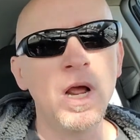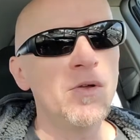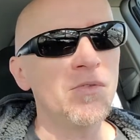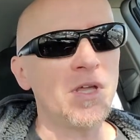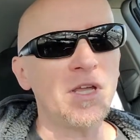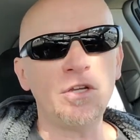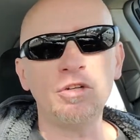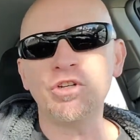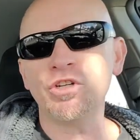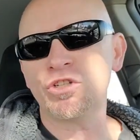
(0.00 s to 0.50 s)

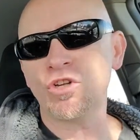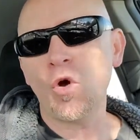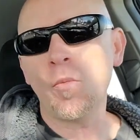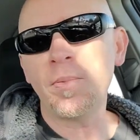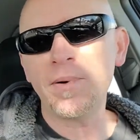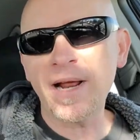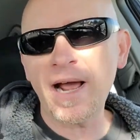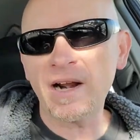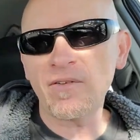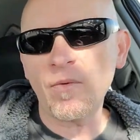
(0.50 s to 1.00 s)
that you just
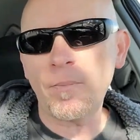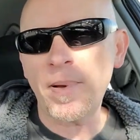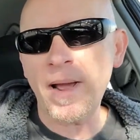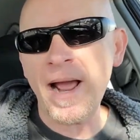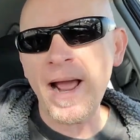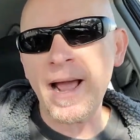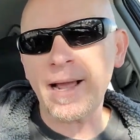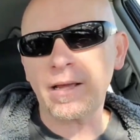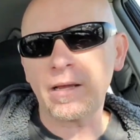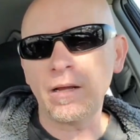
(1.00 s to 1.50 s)
opened out of a
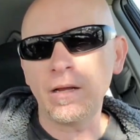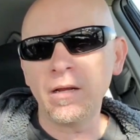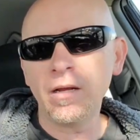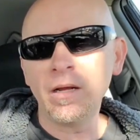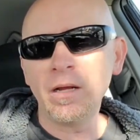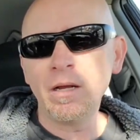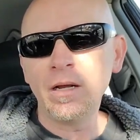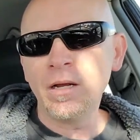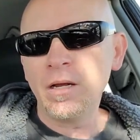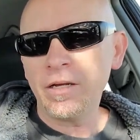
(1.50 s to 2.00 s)
pack,
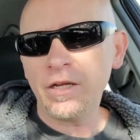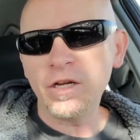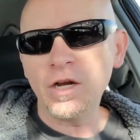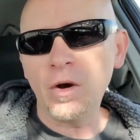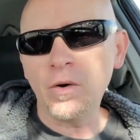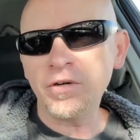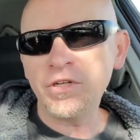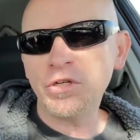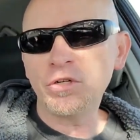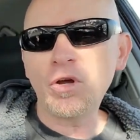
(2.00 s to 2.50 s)

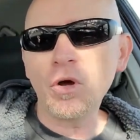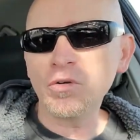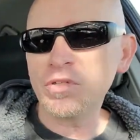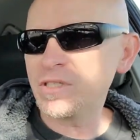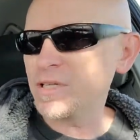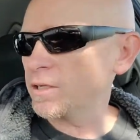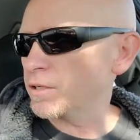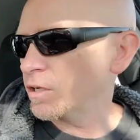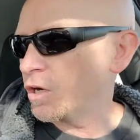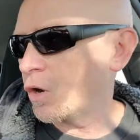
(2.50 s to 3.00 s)
and you go
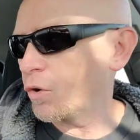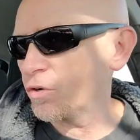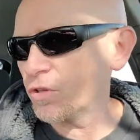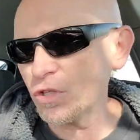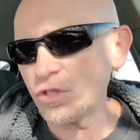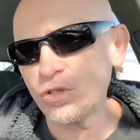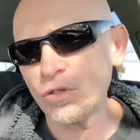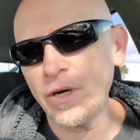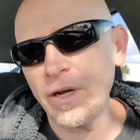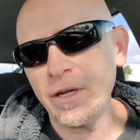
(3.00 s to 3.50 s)
to
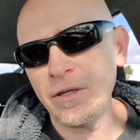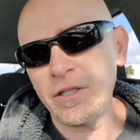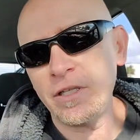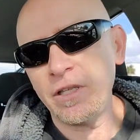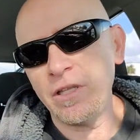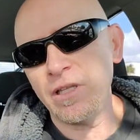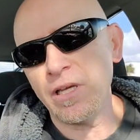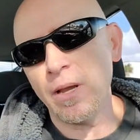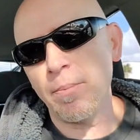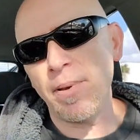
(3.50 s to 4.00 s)

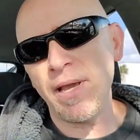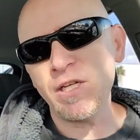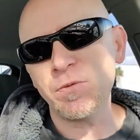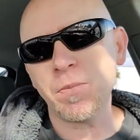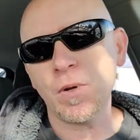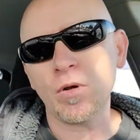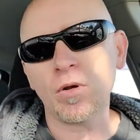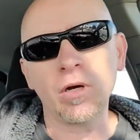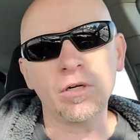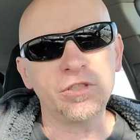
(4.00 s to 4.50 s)
the
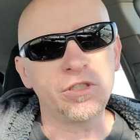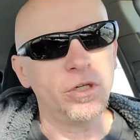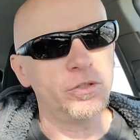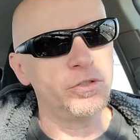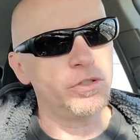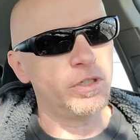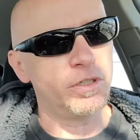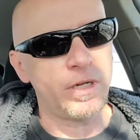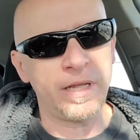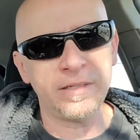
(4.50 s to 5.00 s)
baseball card
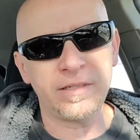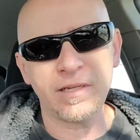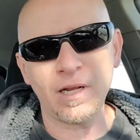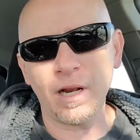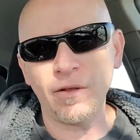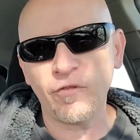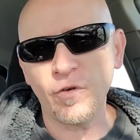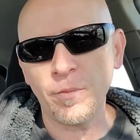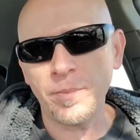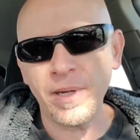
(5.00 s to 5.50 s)
shows and
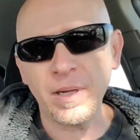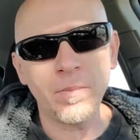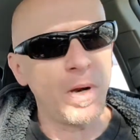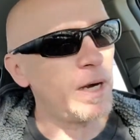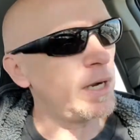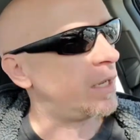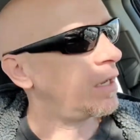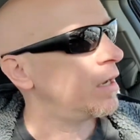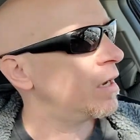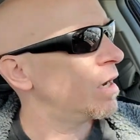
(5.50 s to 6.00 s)
sell it for big
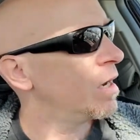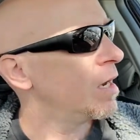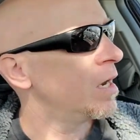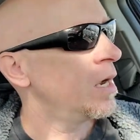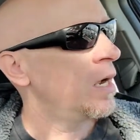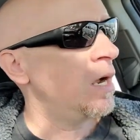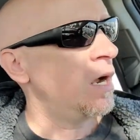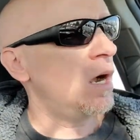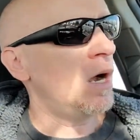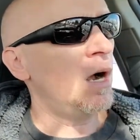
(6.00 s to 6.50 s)
money.
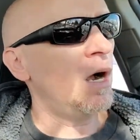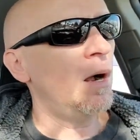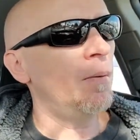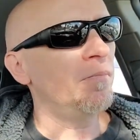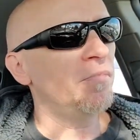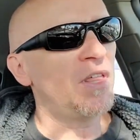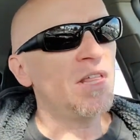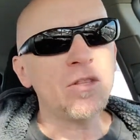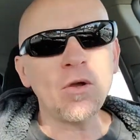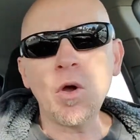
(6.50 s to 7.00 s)

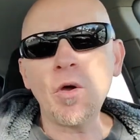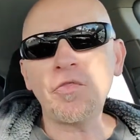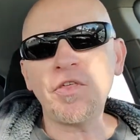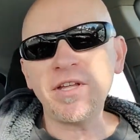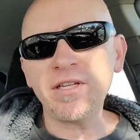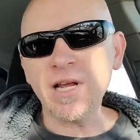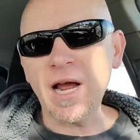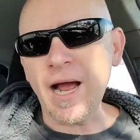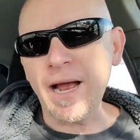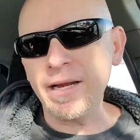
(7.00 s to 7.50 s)
Then the whole
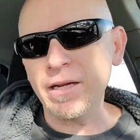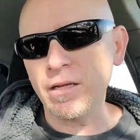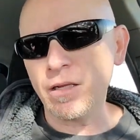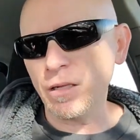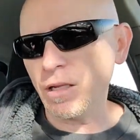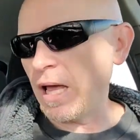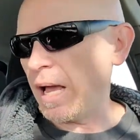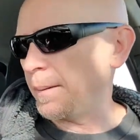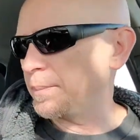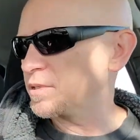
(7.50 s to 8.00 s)
thing died and
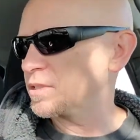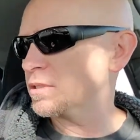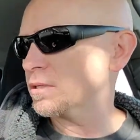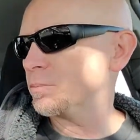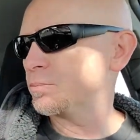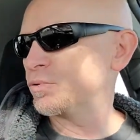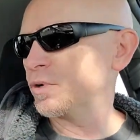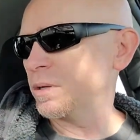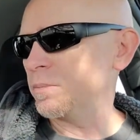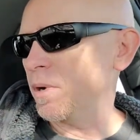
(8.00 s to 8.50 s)
collapsed
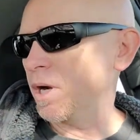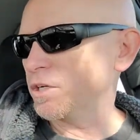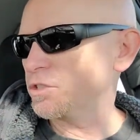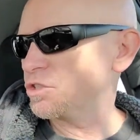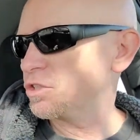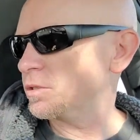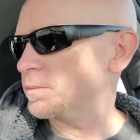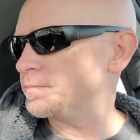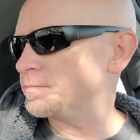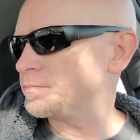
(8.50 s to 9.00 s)
pretty much,